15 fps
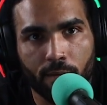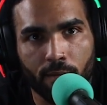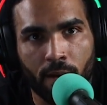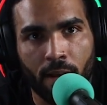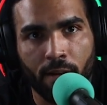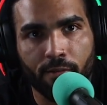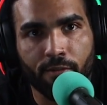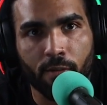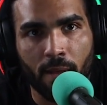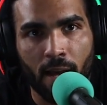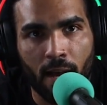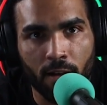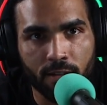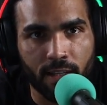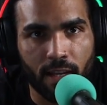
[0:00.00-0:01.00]
right, from the
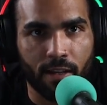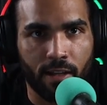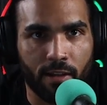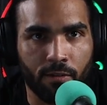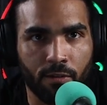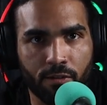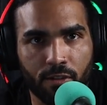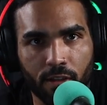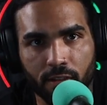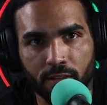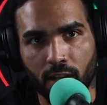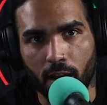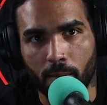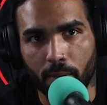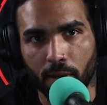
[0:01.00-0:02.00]
outside in, you see this
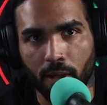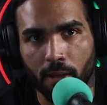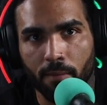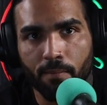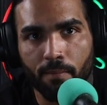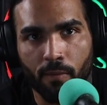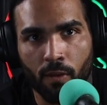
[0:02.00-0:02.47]
company.